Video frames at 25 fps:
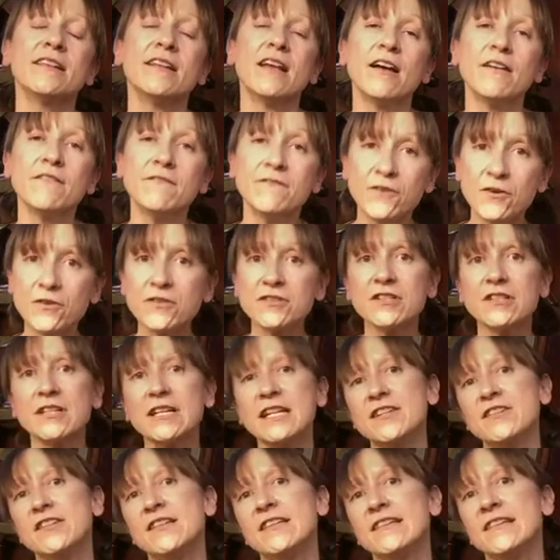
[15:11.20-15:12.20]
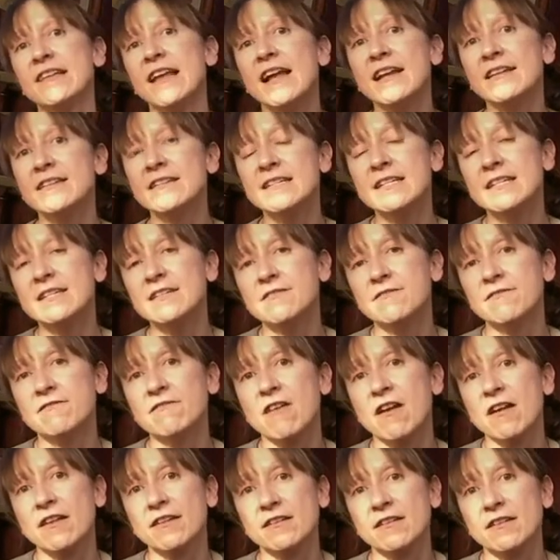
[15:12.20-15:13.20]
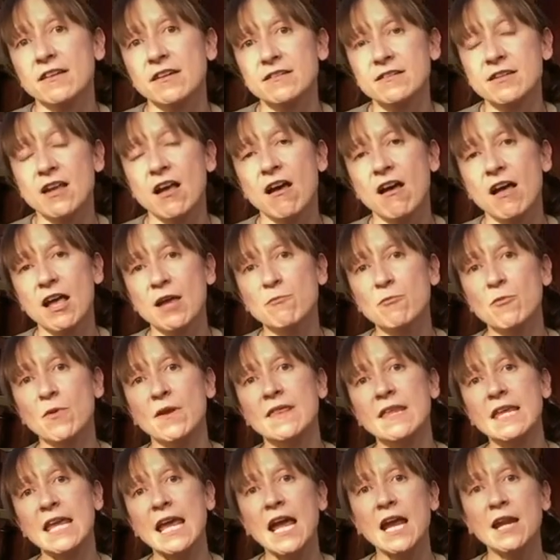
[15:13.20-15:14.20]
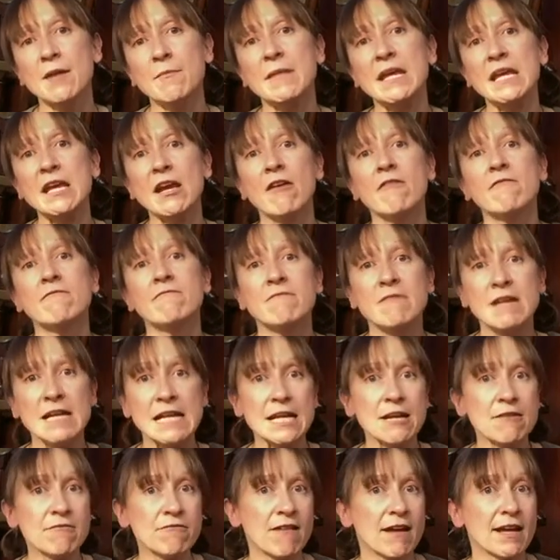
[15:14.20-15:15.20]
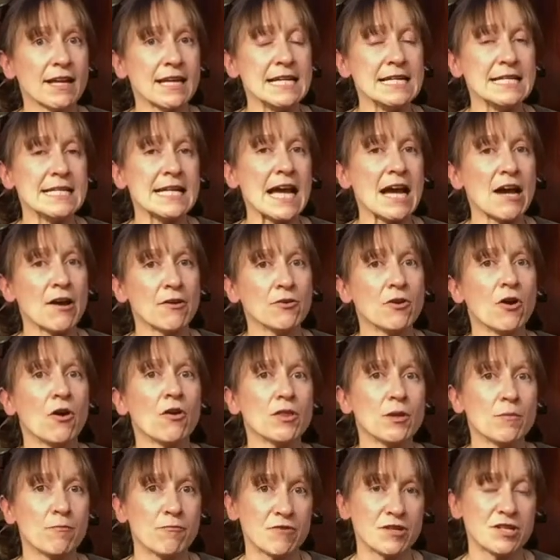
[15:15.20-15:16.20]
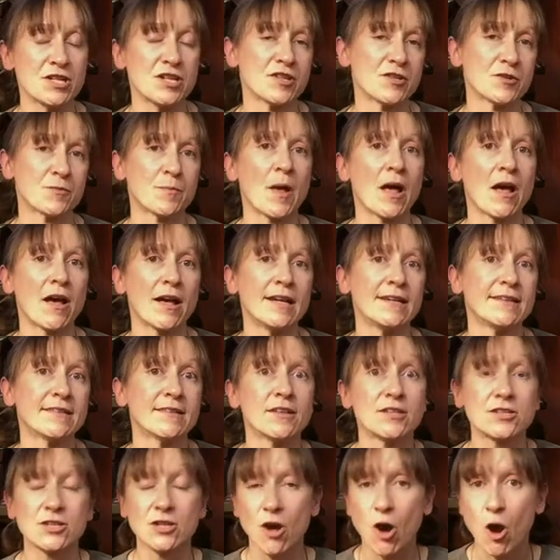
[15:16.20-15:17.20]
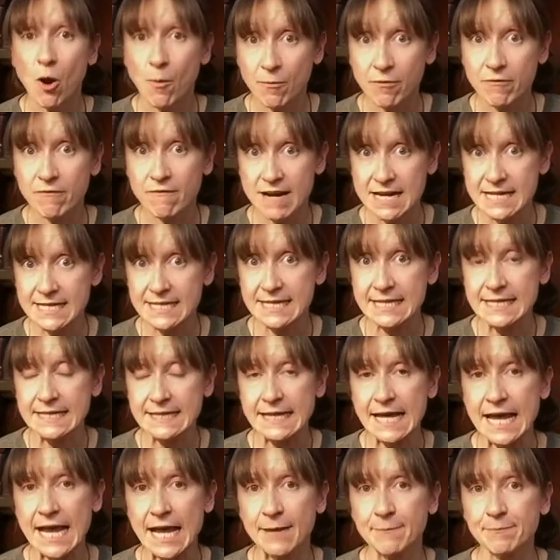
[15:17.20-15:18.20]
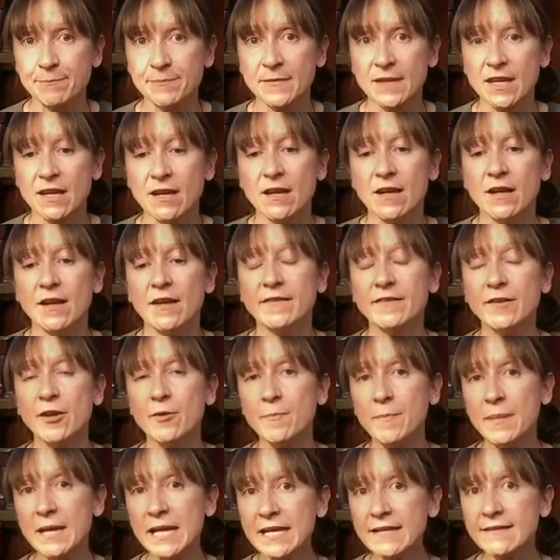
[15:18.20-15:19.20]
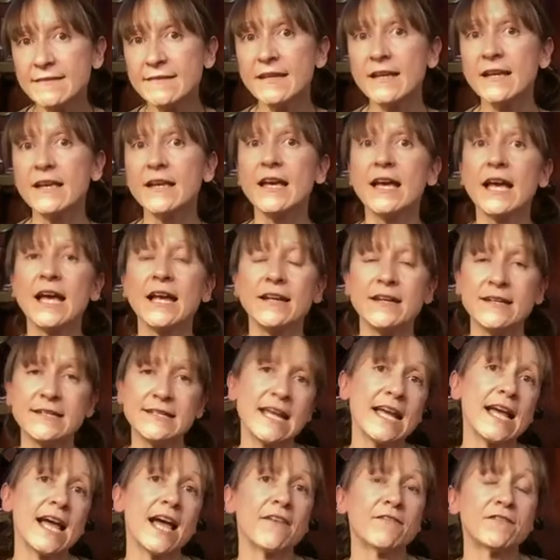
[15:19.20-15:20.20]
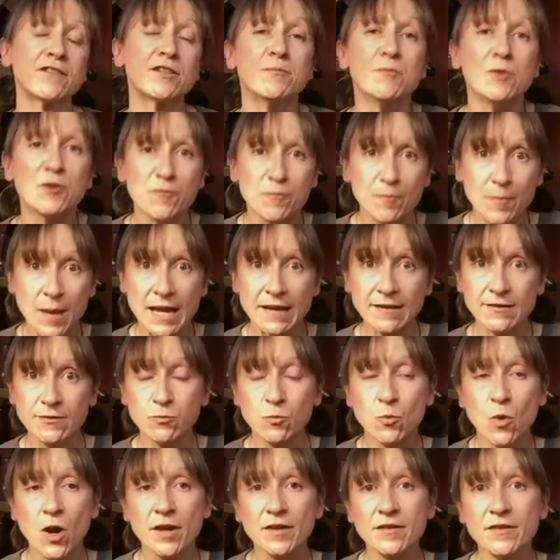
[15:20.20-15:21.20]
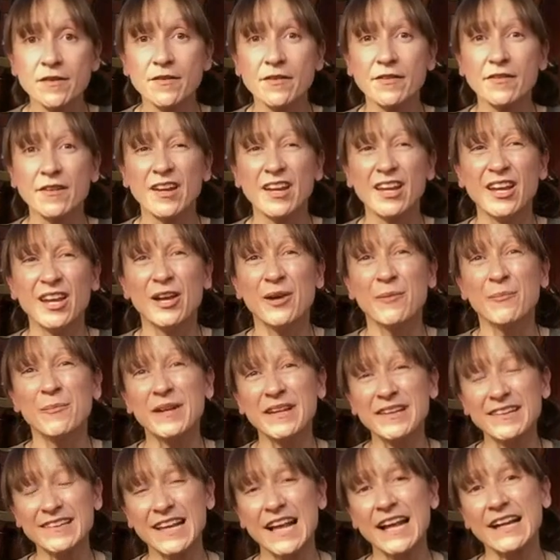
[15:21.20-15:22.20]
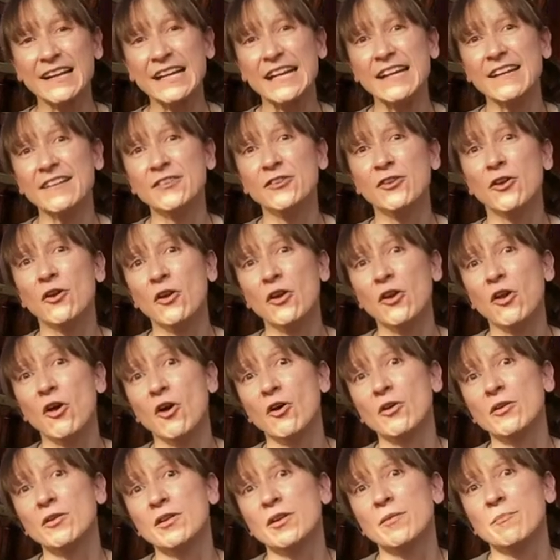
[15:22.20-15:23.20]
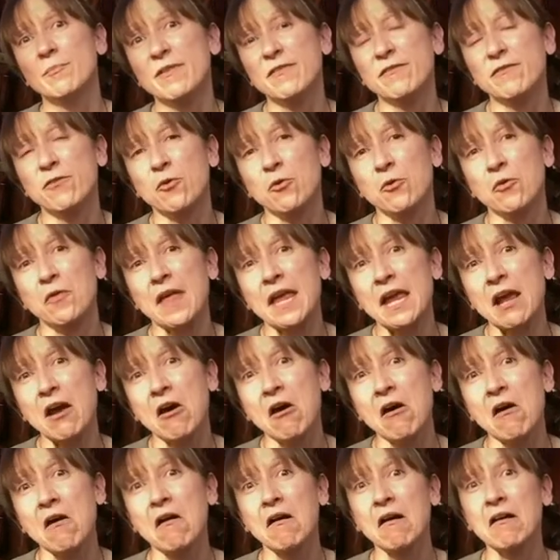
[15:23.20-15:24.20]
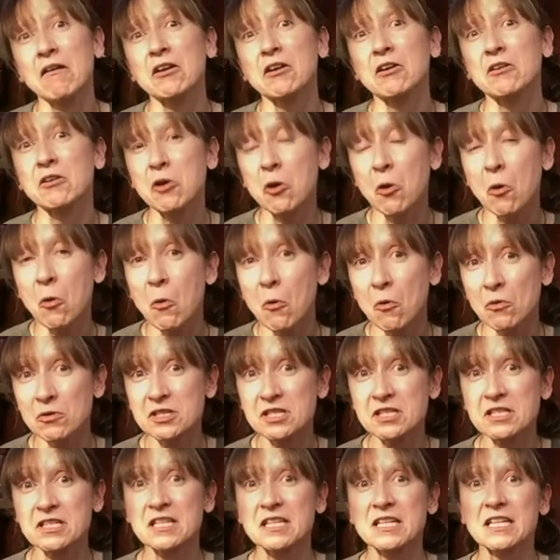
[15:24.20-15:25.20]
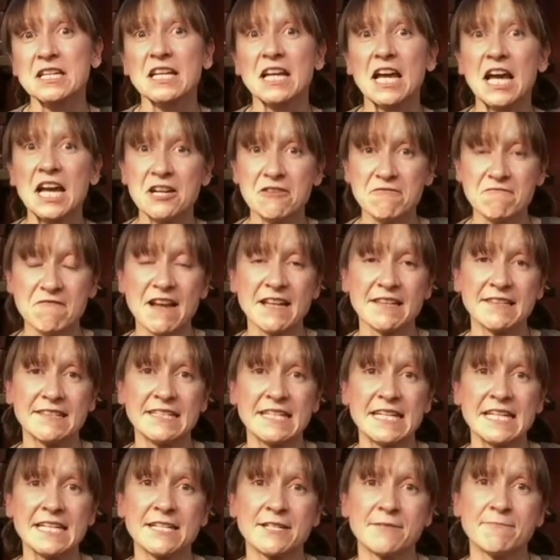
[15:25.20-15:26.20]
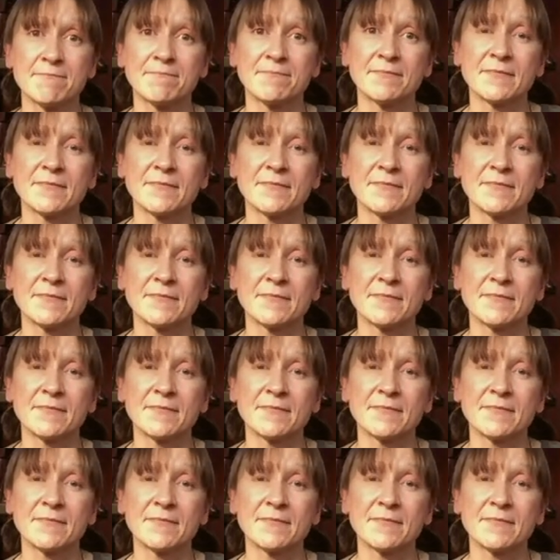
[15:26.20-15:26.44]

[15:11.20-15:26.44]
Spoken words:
Unfortunately, she's landed into France at a time when the enemy are really cracking down on the British spies that are operating there. So Peter and Odette have to move base once, but sadly it's not long before they are caught and arrested.